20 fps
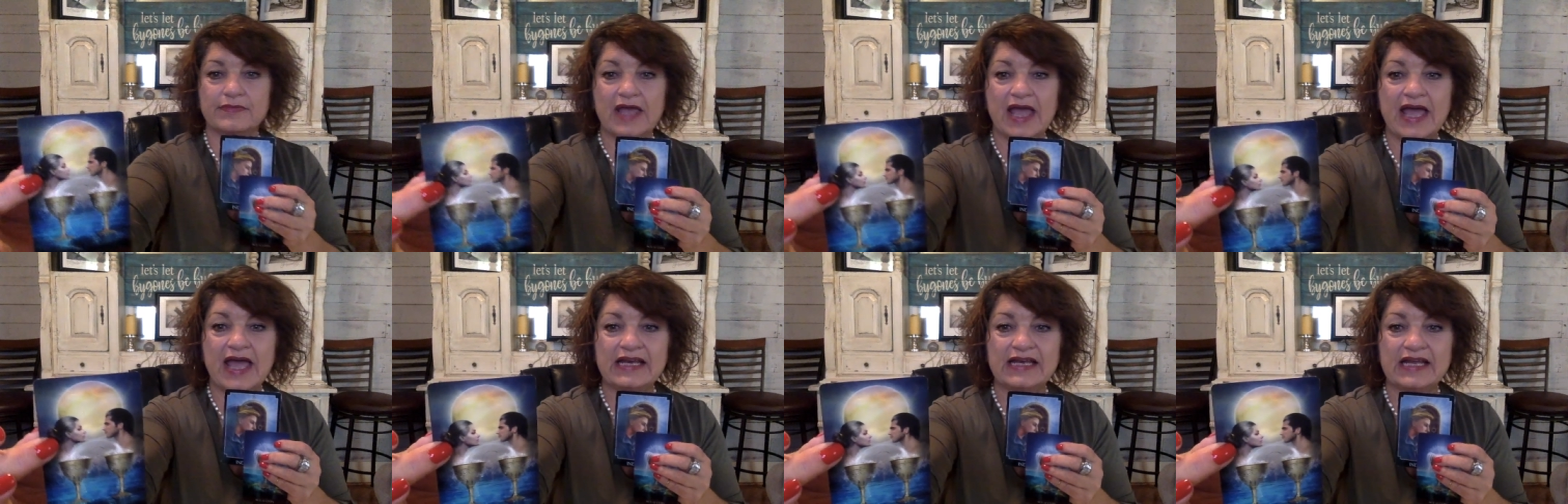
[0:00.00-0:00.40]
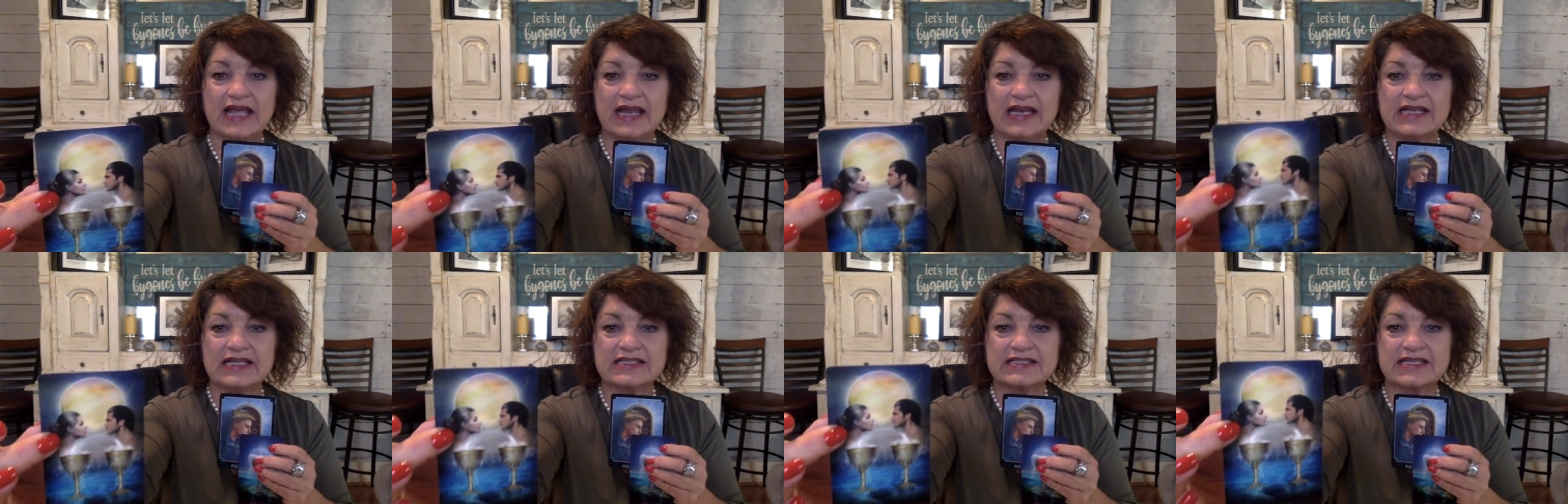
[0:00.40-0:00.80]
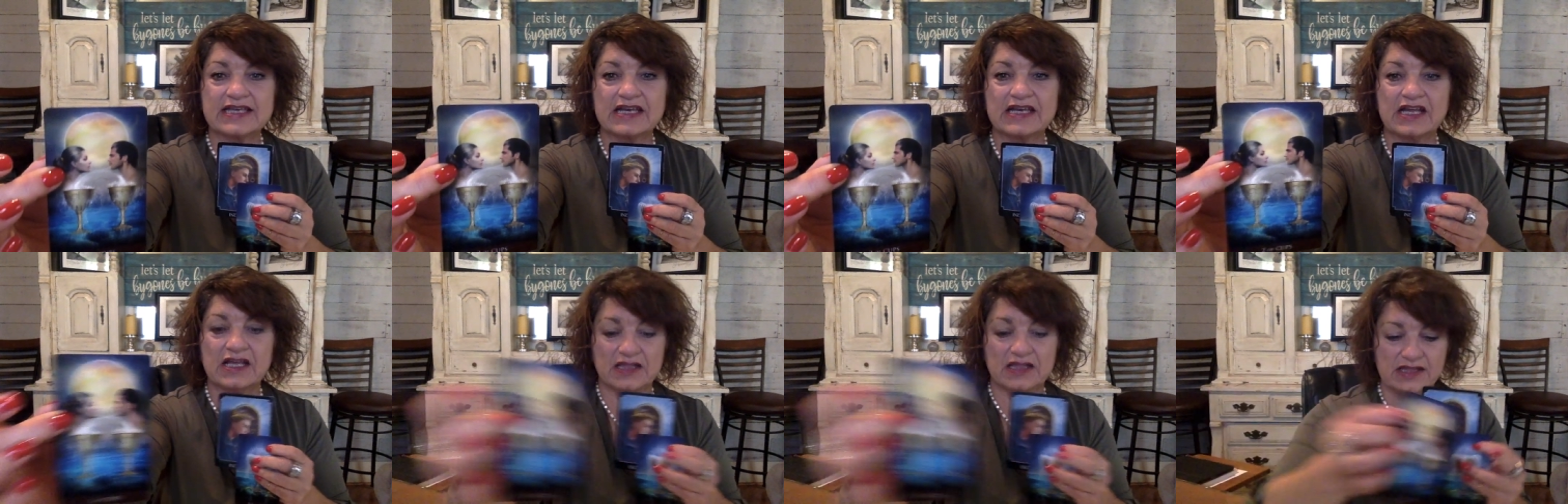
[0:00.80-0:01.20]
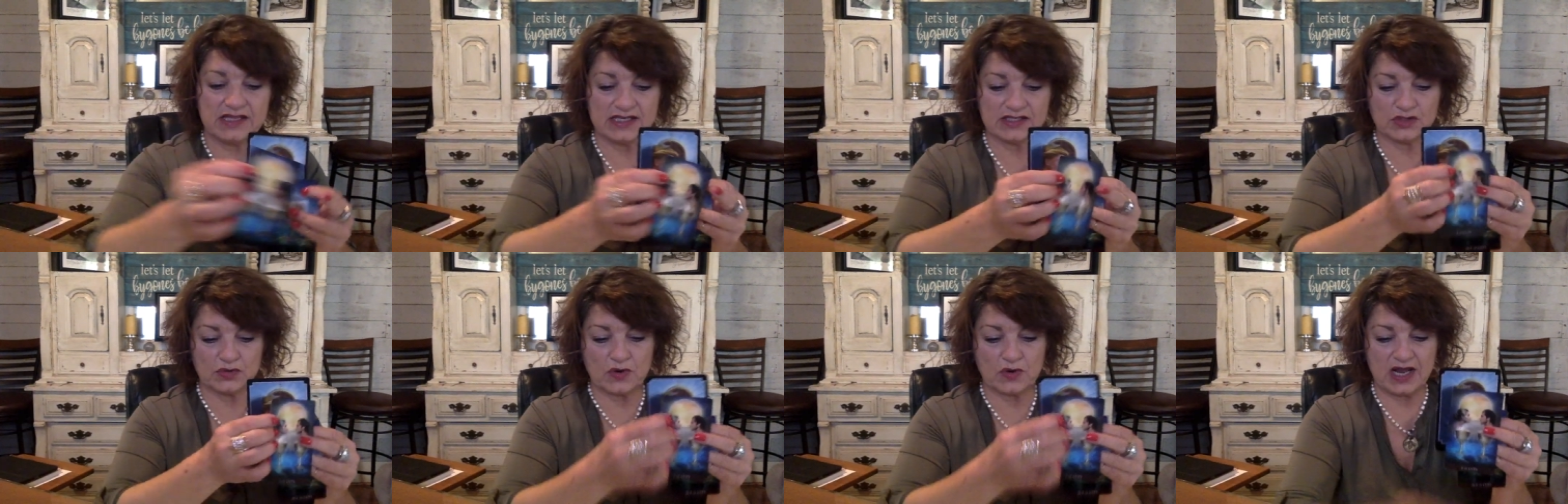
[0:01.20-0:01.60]
And and it's going to,
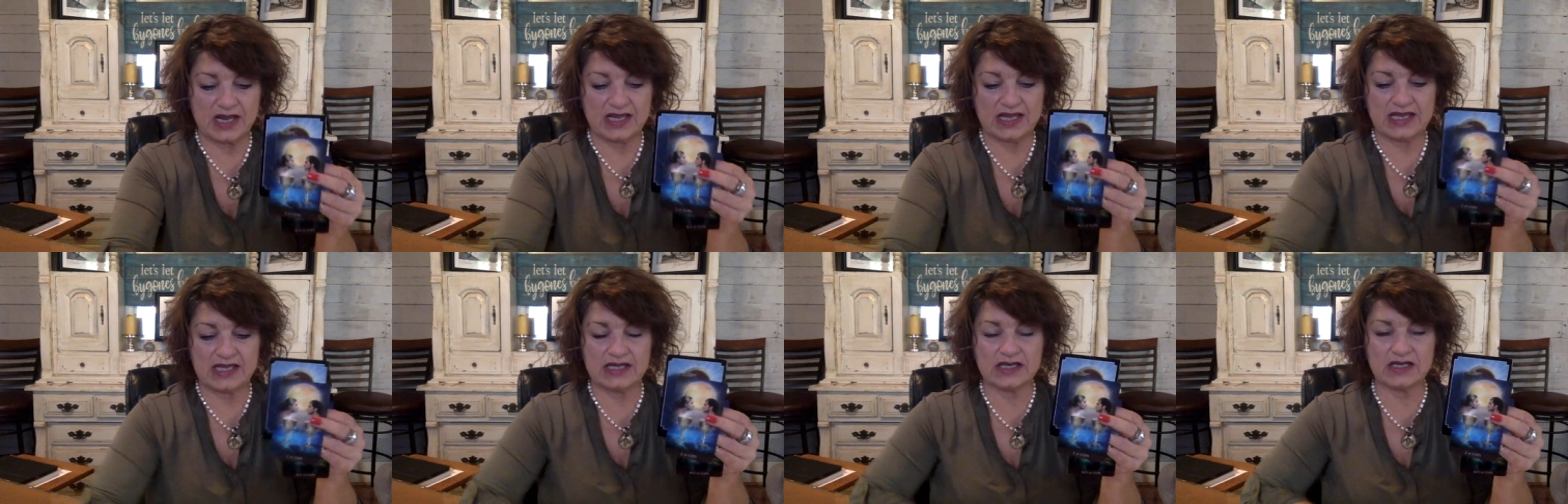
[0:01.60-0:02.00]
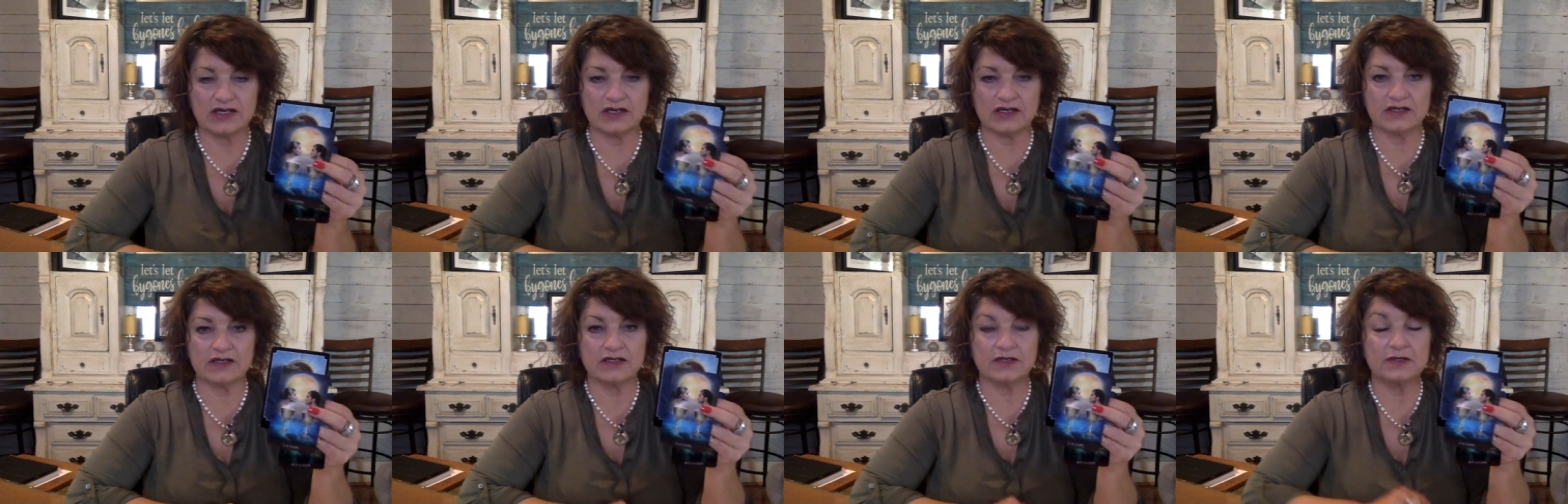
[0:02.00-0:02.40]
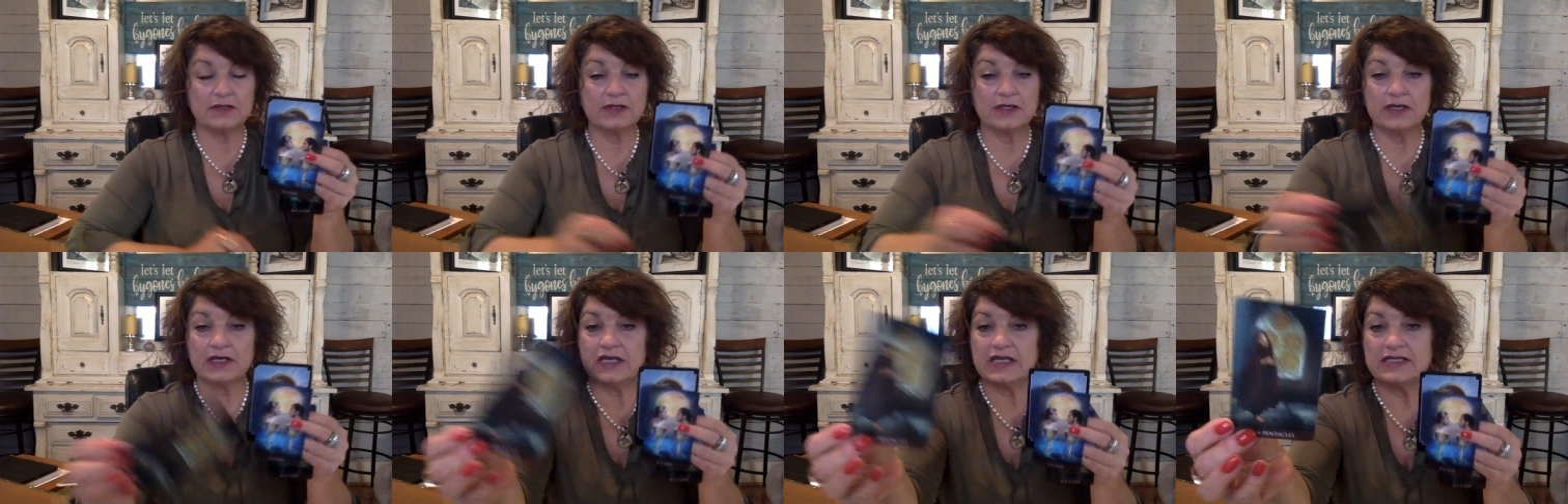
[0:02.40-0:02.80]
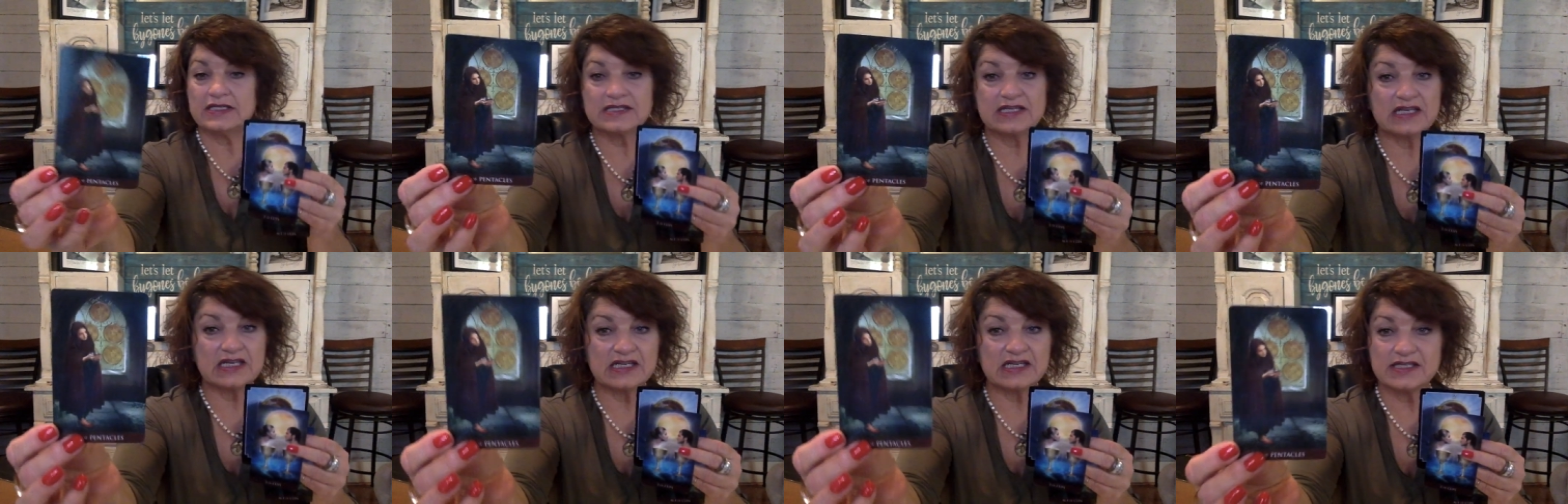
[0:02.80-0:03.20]
this right here is
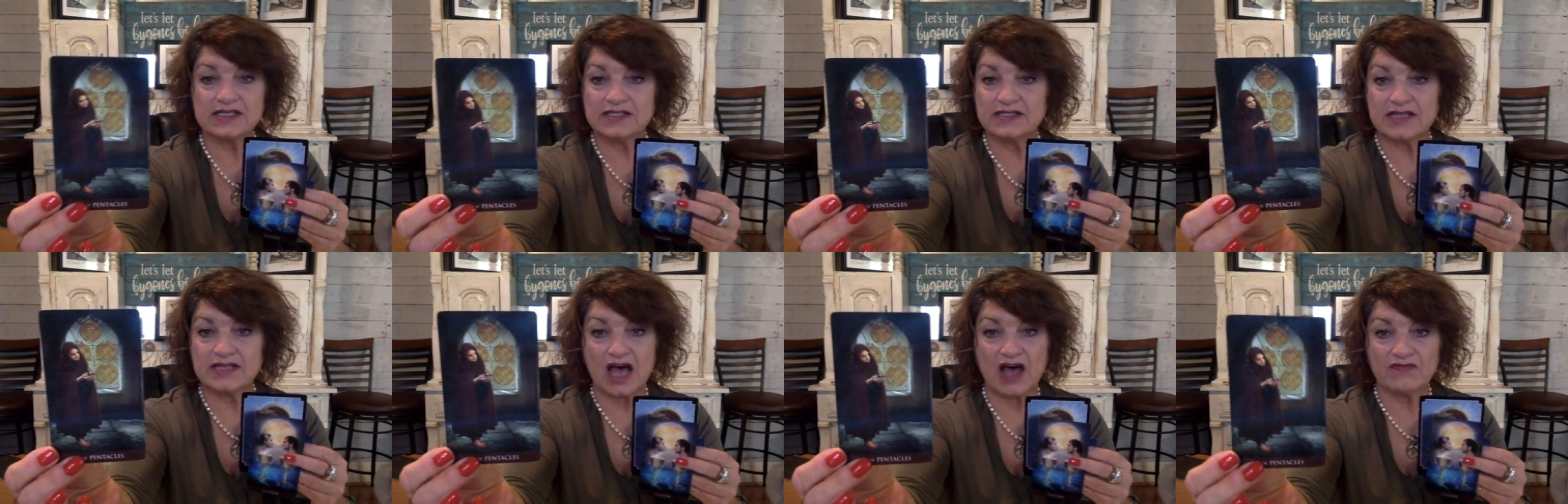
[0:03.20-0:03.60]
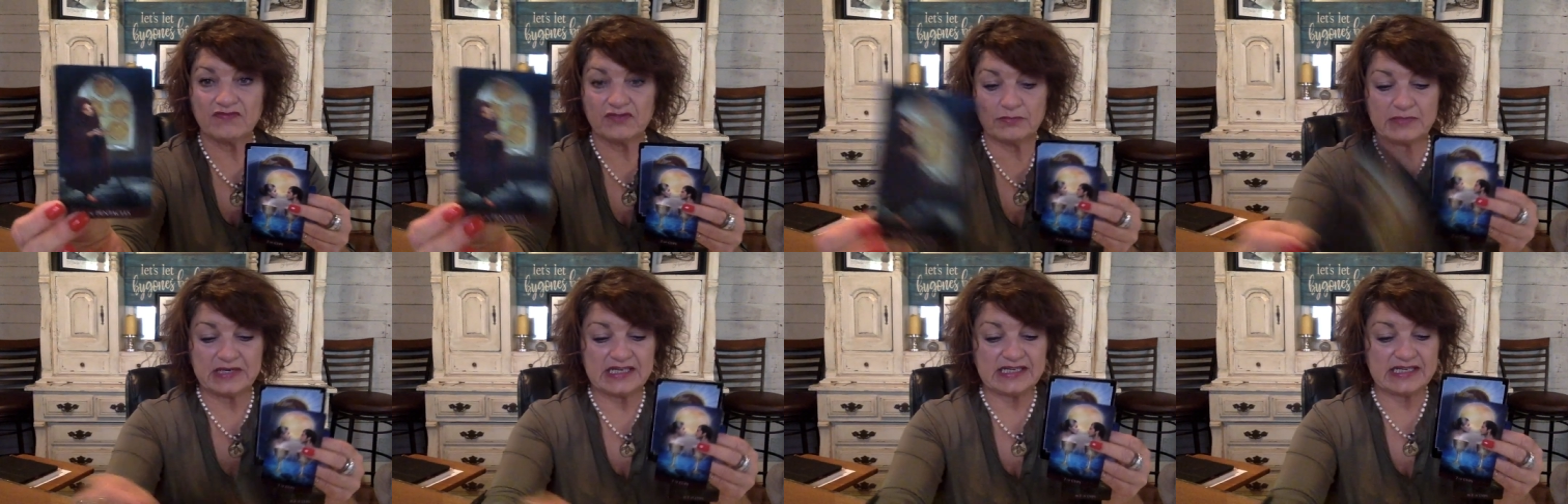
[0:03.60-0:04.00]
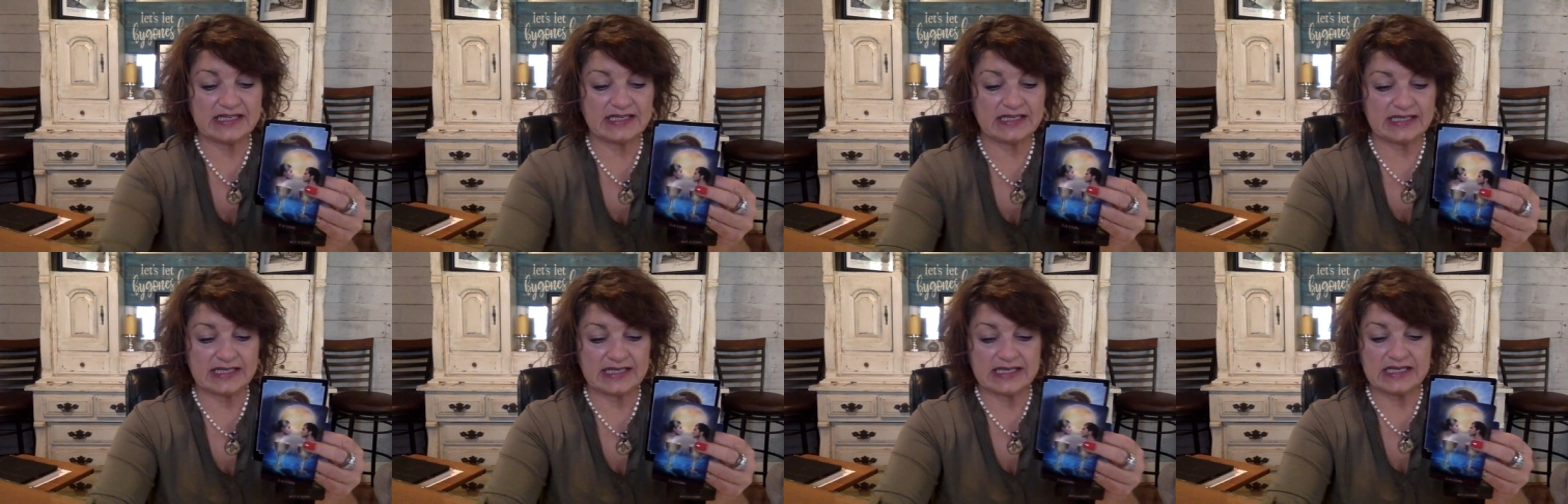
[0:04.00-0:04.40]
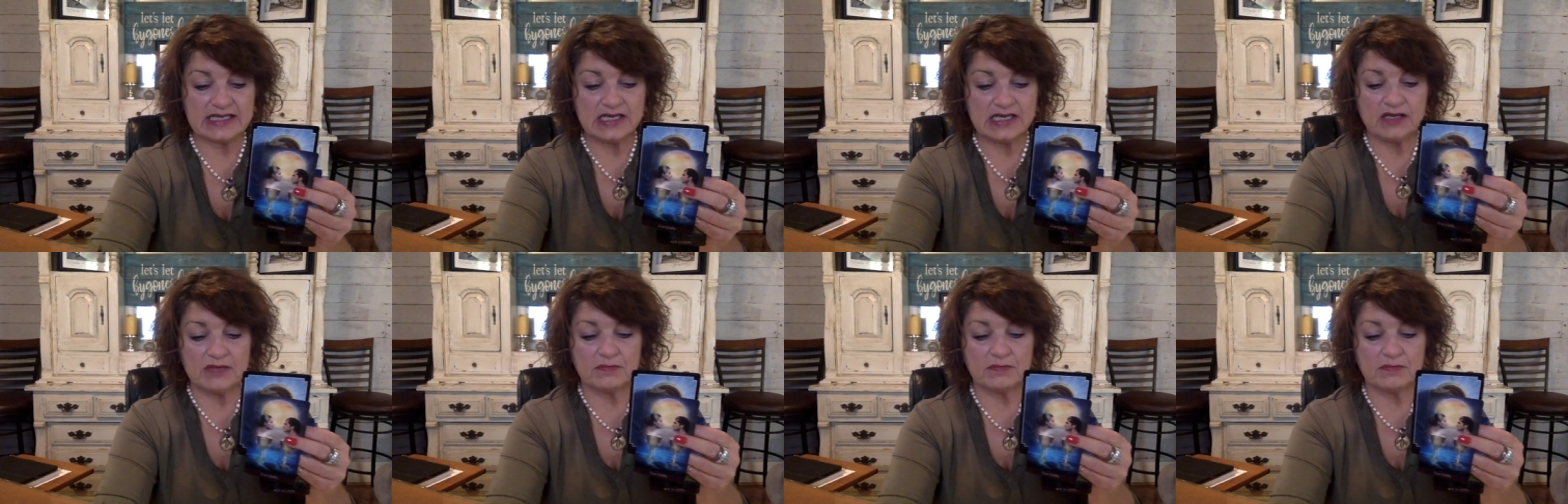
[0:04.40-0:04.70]
going to dissolve immediately,